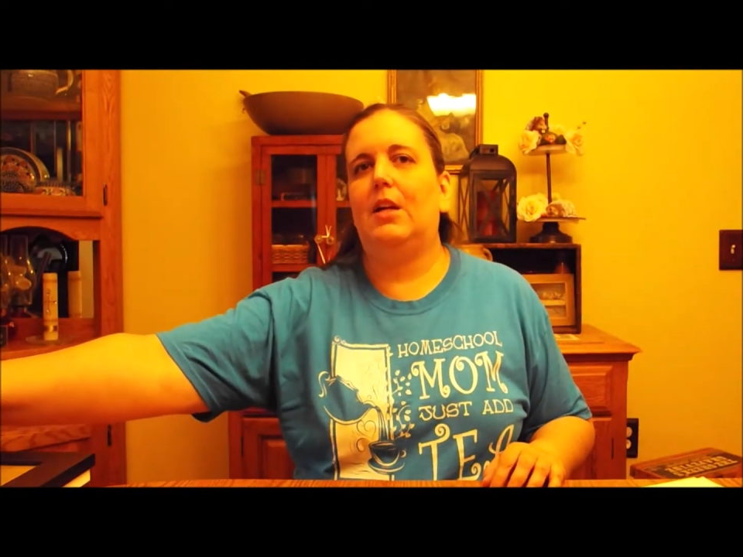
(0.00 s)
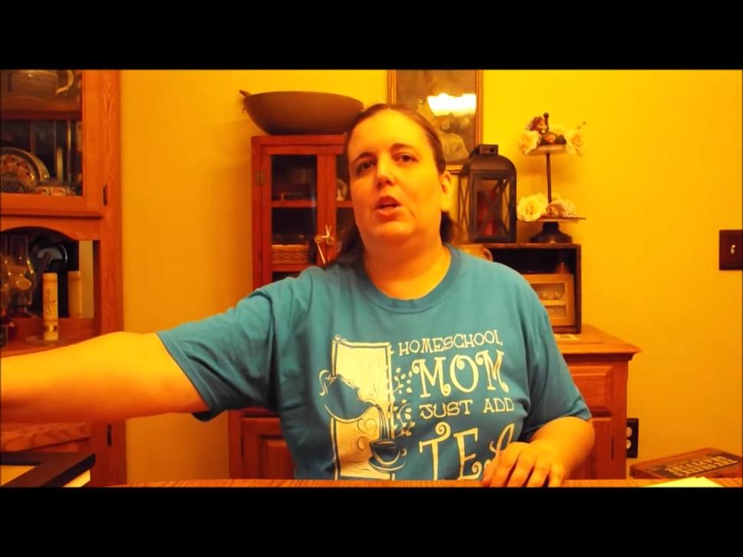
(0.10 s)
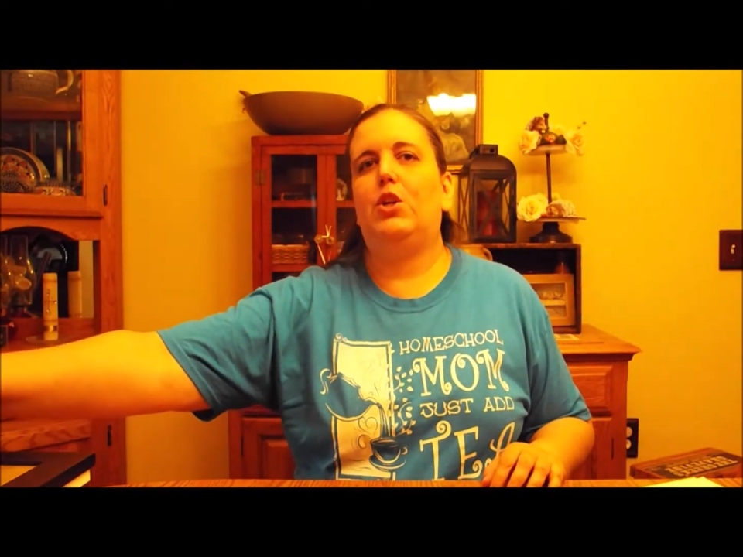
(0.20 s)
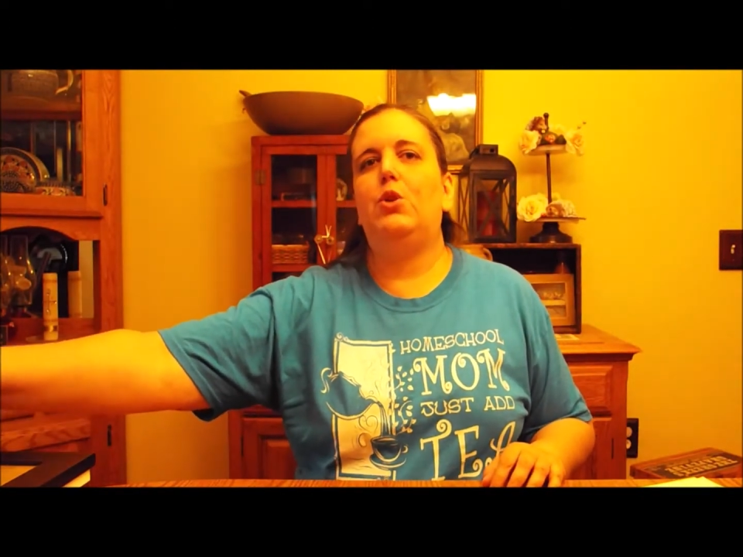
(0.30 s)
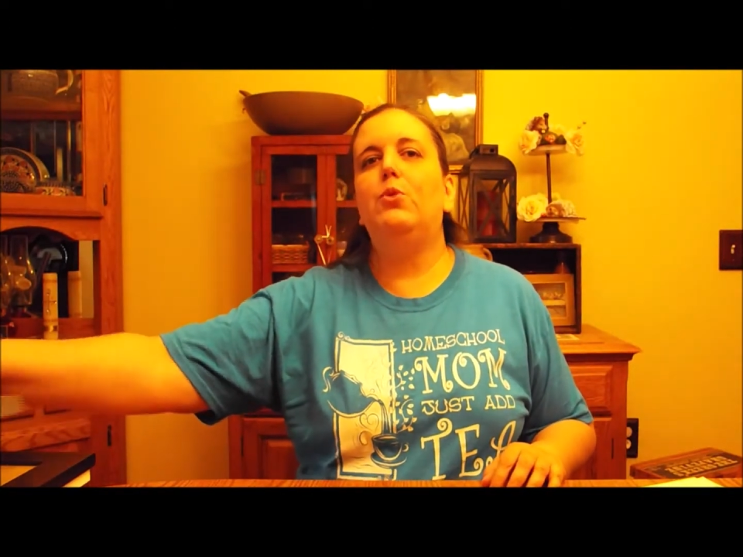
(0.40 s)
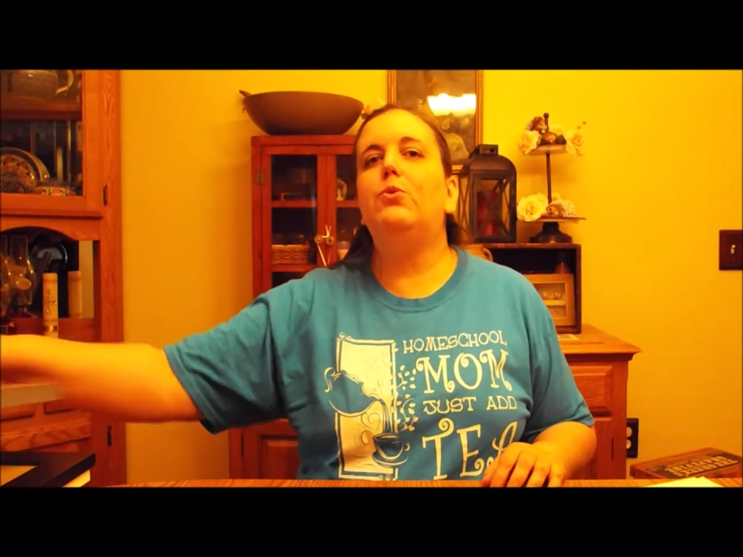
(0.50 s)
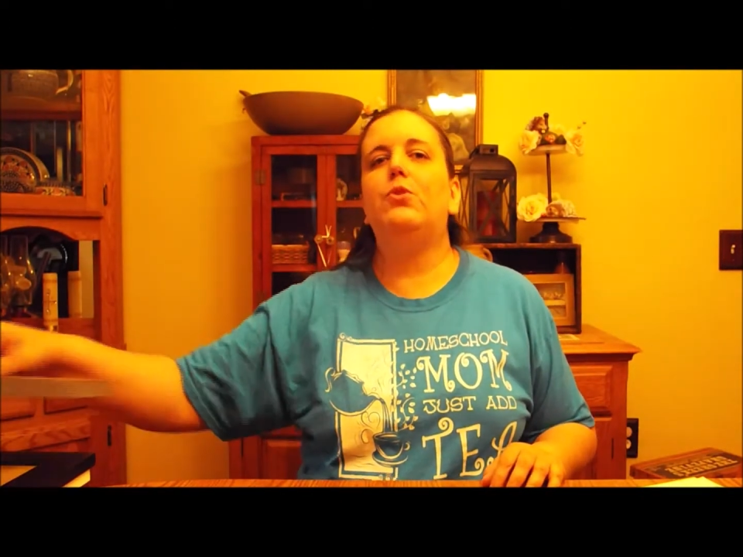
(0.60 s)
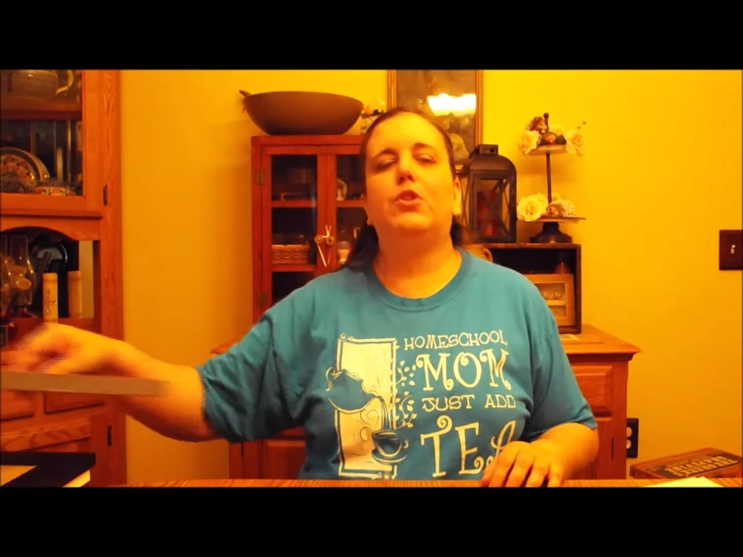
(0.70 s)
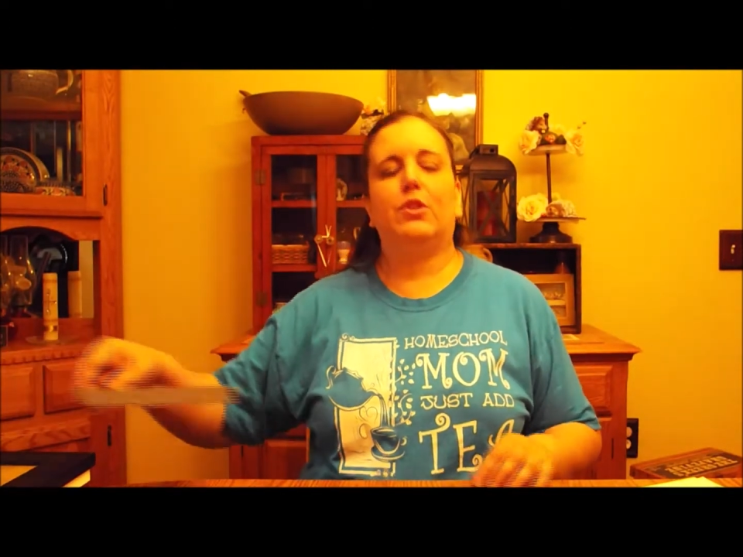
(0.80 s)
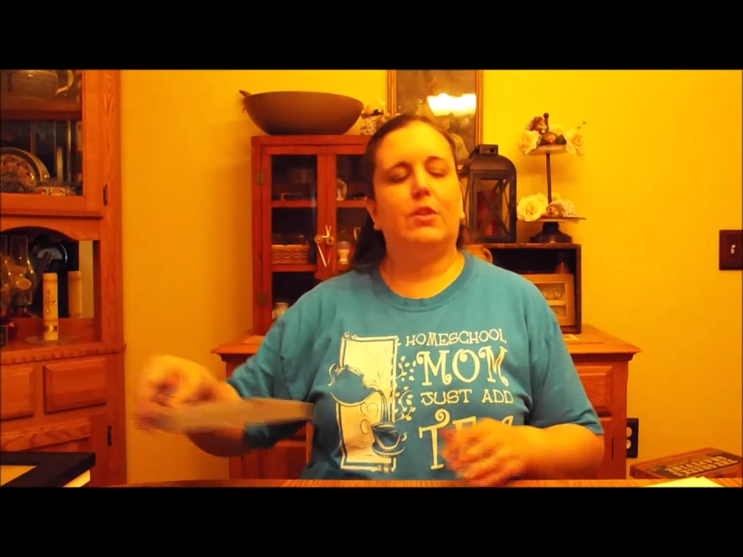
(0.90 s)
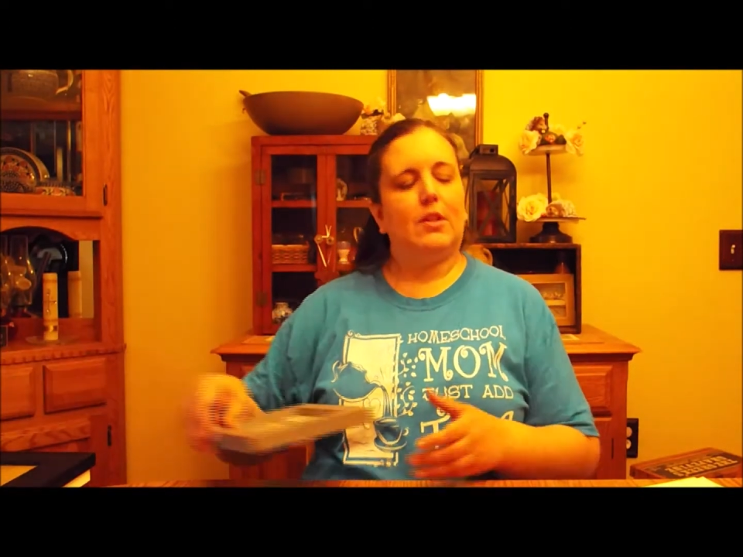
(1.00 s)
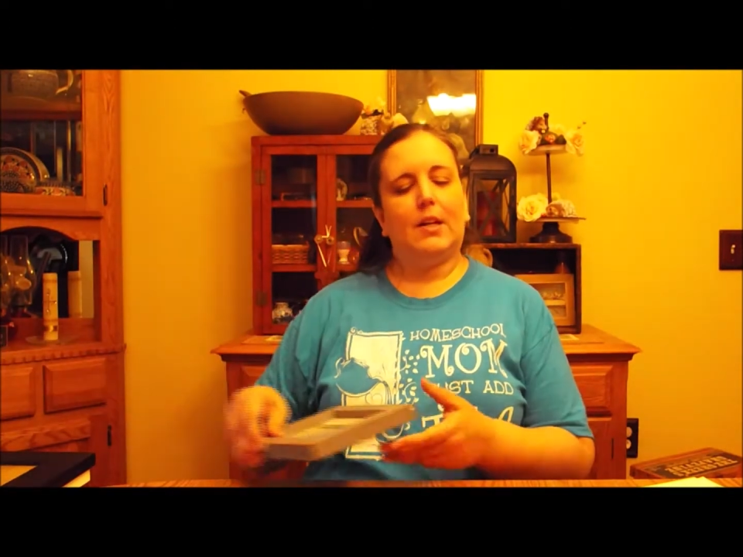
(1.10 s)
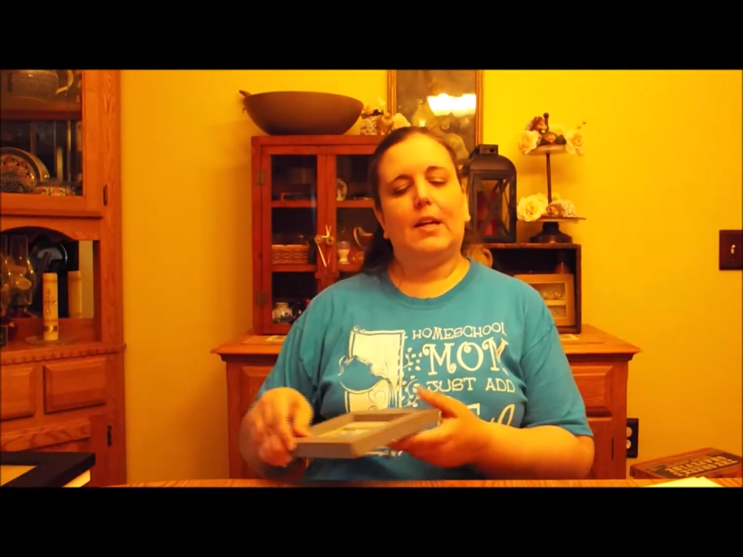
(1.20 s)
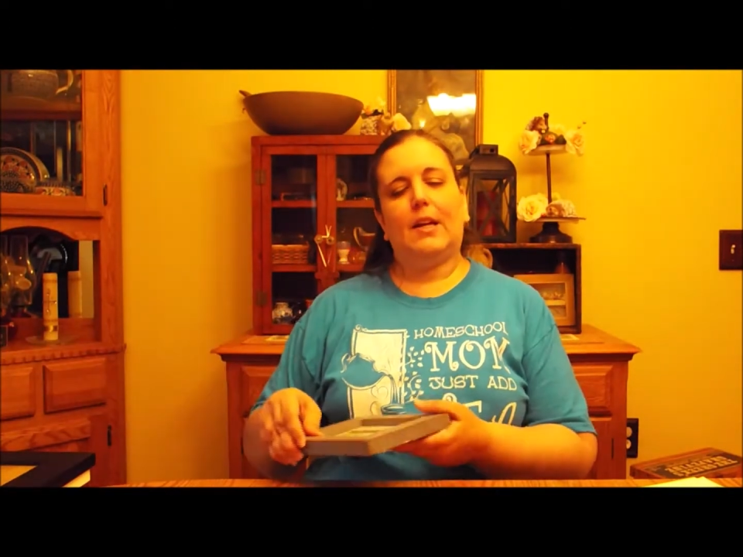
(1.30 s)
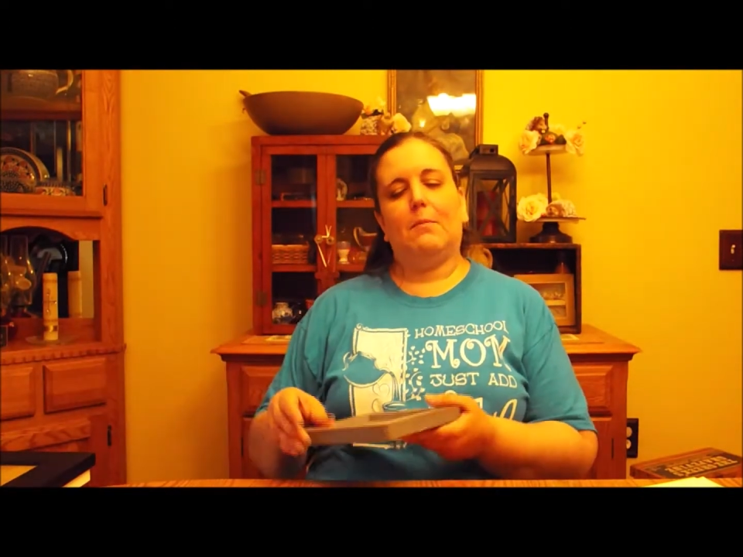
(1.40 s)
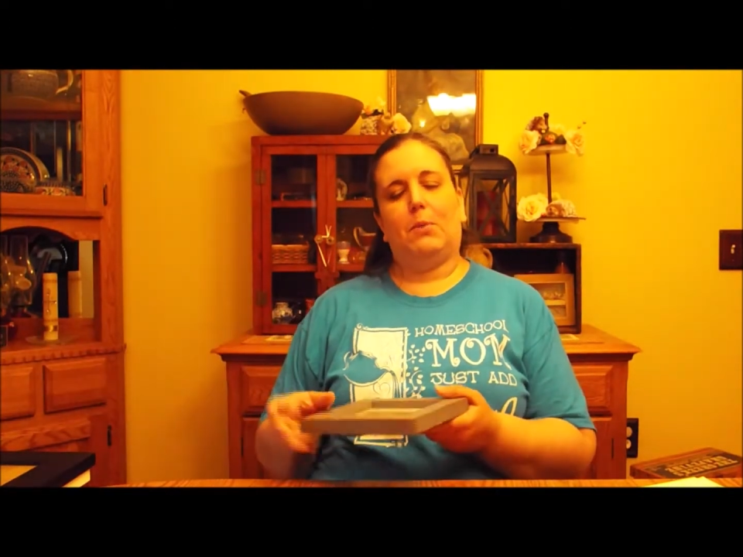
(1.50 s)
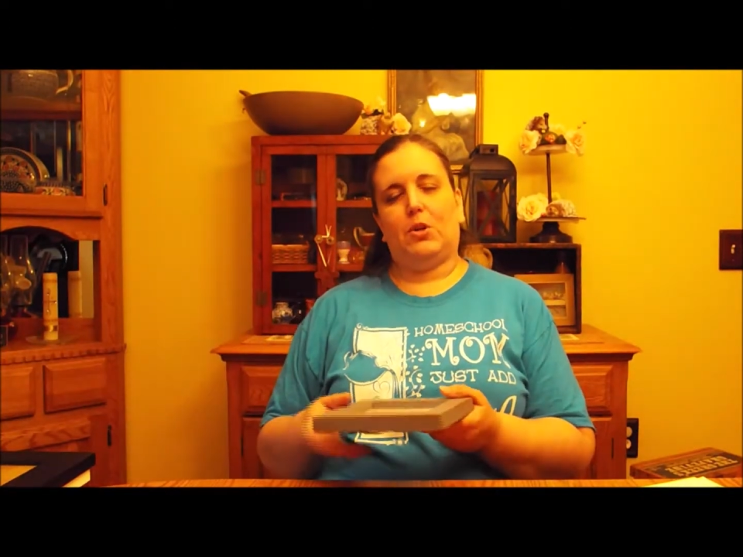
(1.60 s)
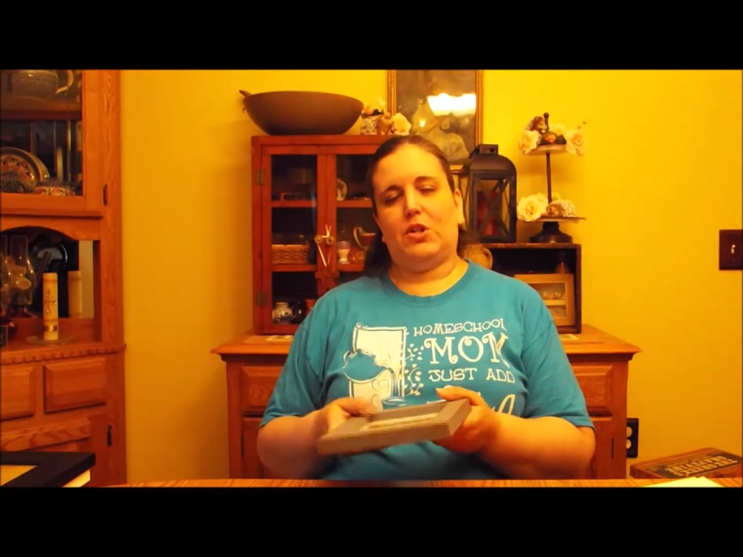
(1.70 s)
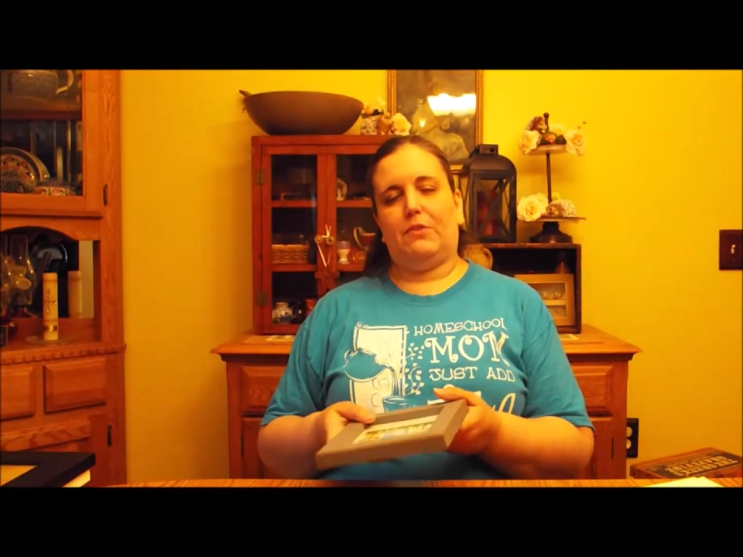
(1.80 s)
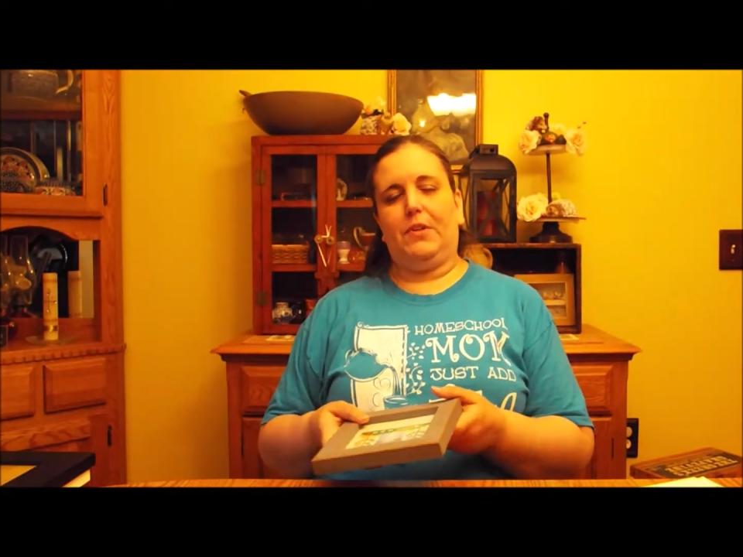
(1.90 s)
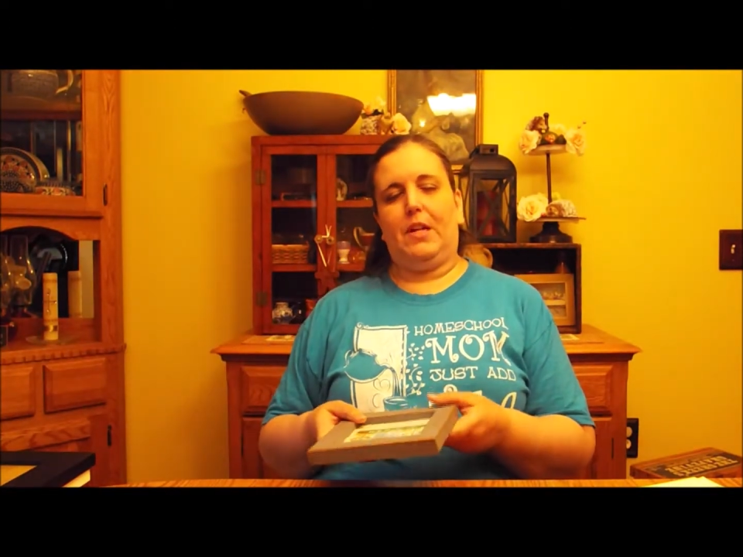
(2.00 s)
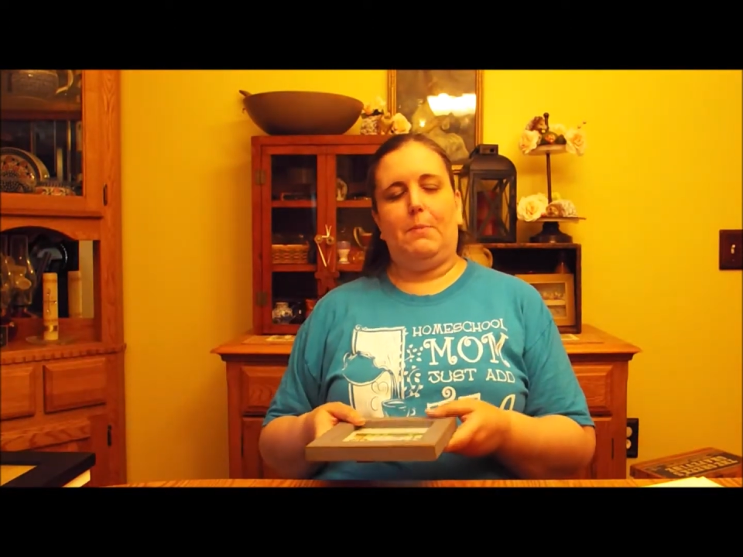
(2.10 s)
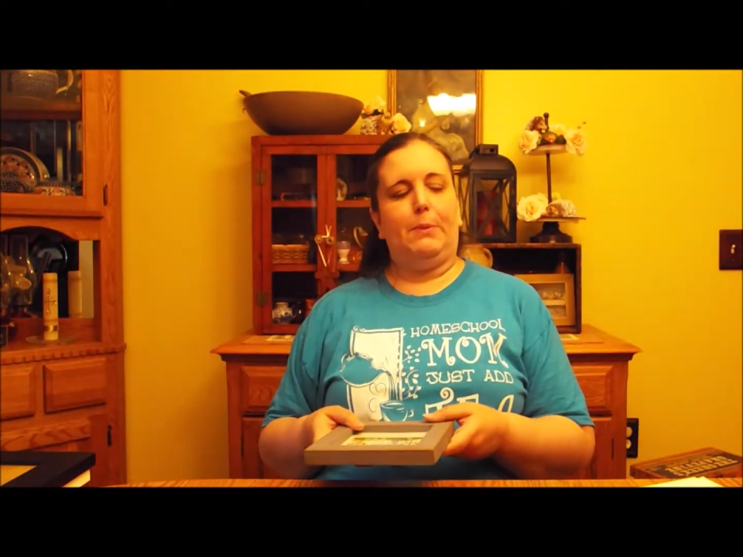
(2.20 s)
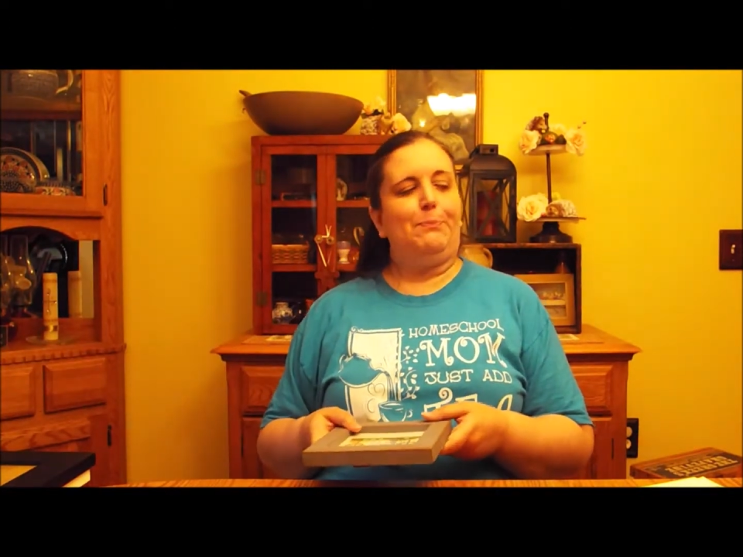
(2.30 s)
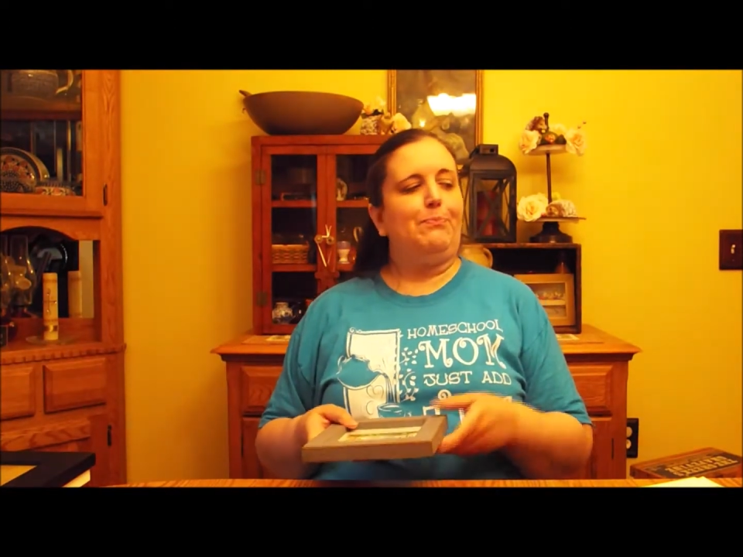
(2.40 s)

huge bookshelf that he built.